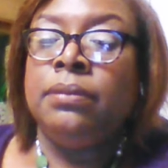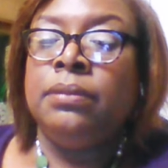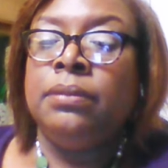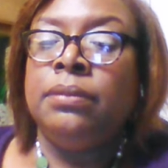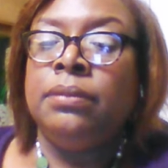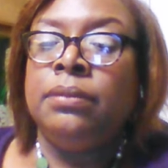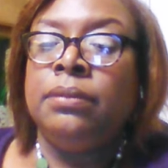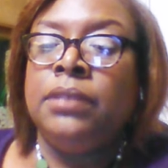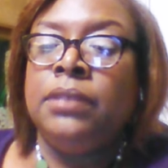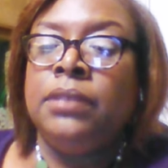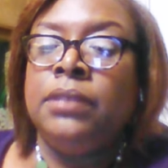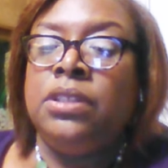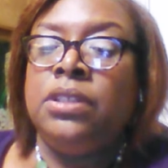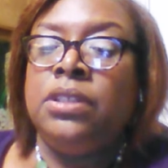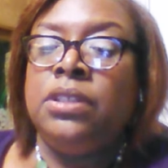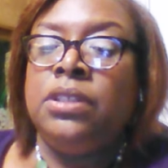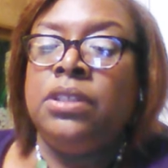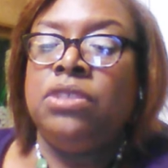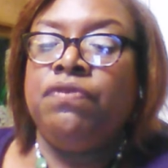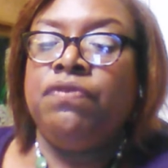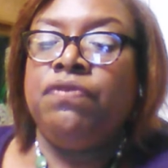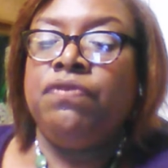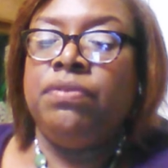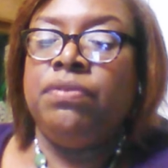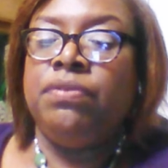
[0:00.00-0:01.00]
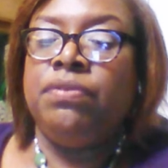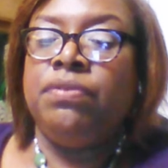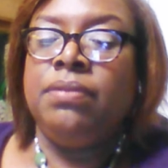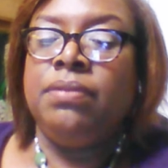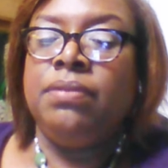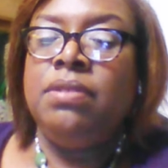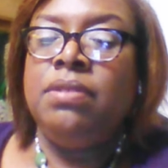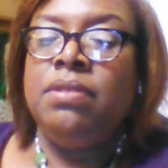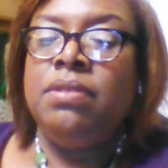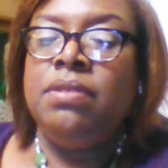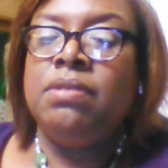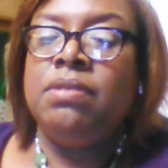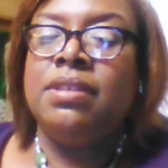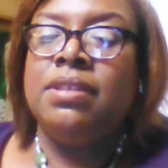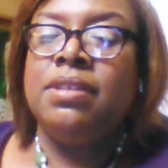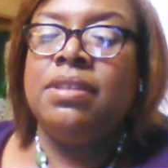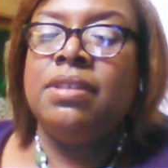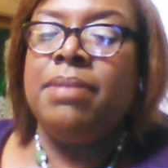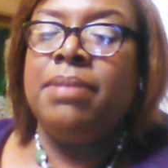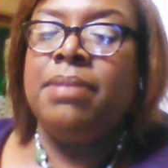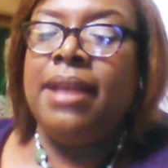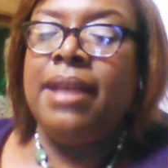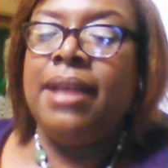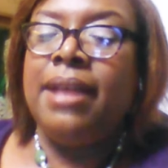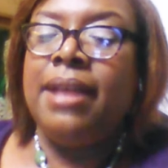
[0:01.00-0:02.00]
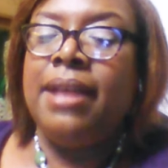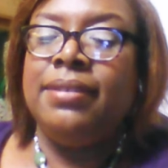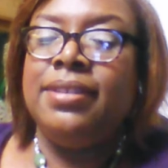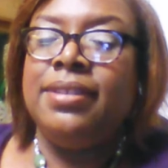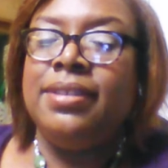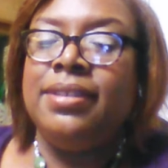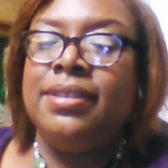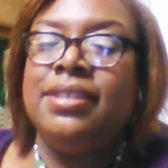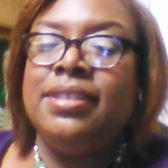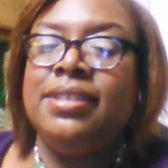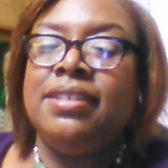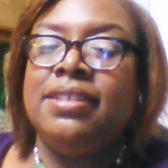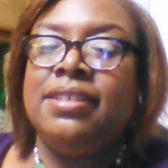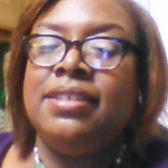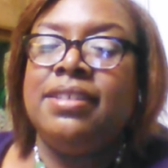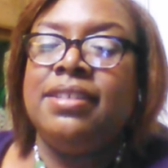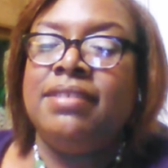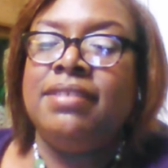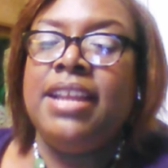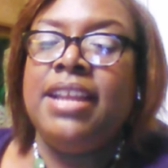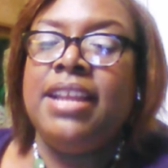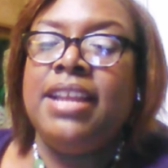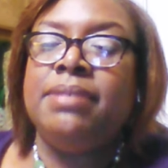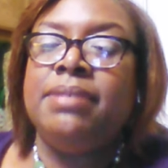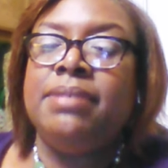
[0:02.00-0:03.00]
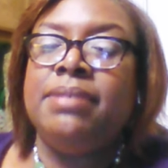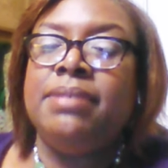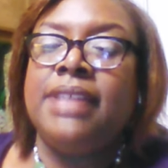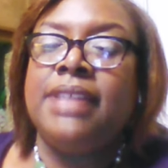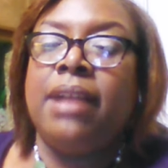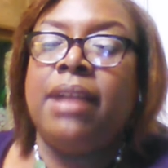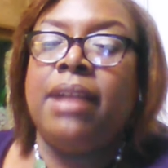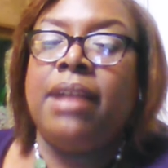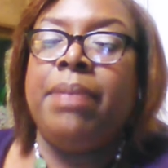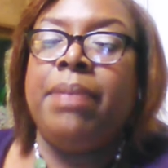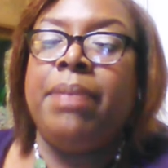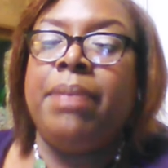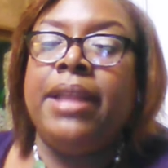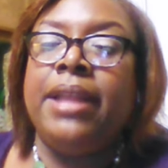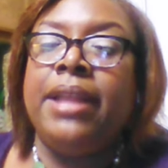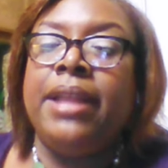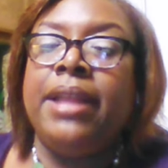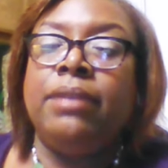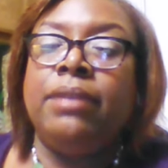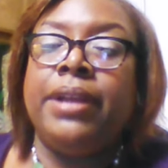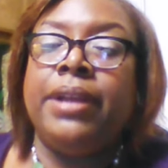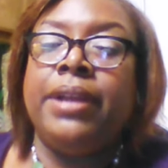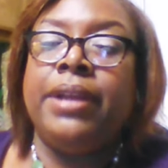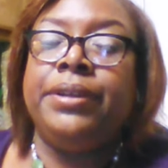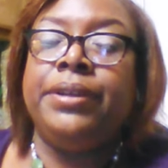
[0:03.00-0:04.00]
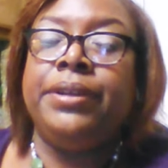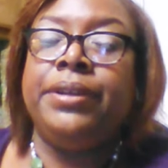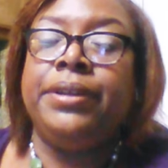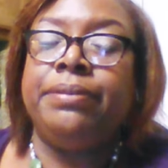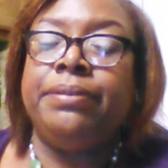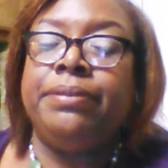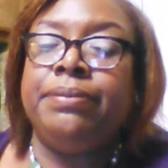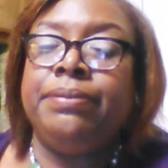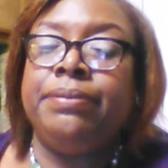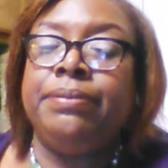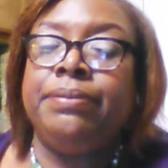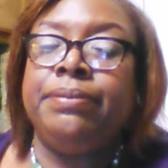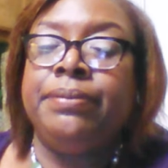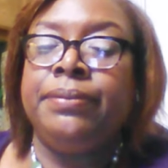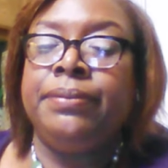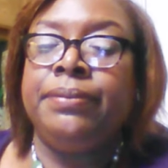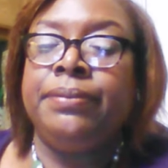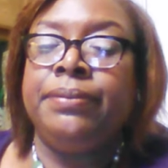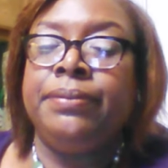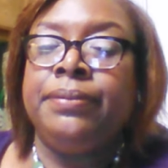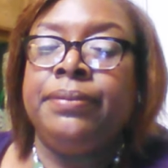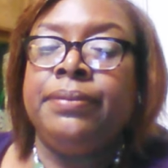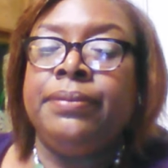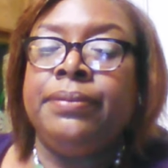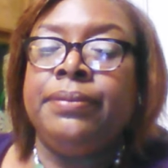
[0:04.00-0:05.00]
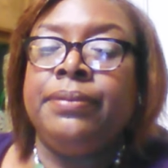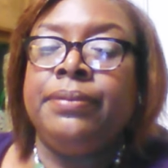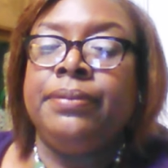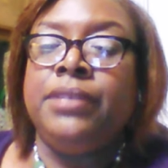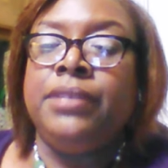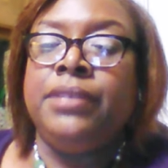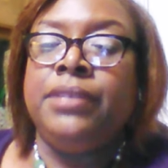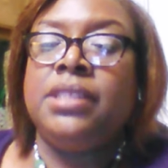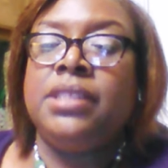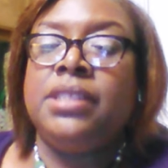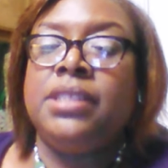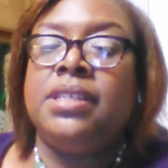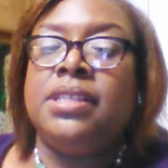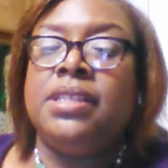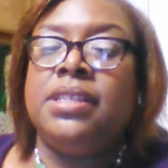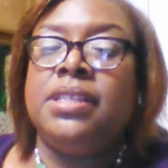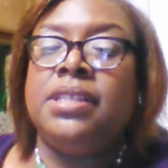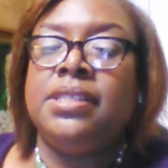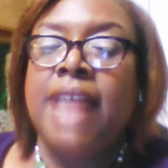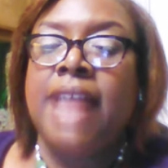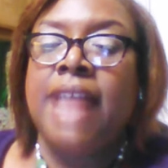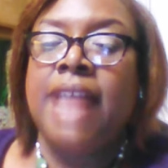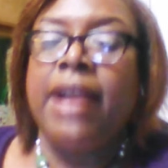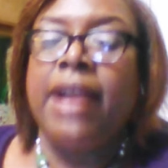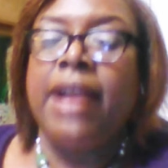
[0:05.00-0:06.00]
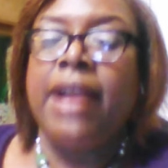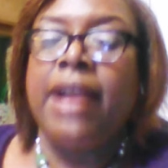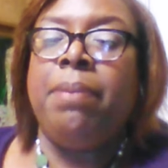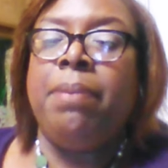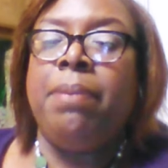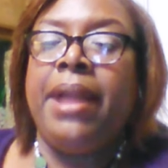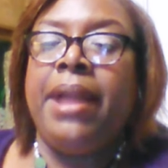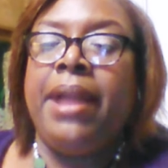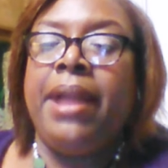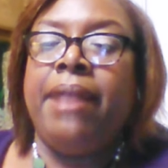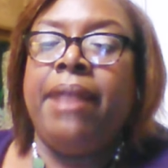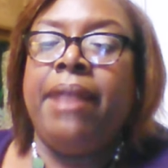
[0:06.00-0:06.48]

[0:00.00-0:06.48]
But this, this is a damn psychopath right here. Just a psychopath.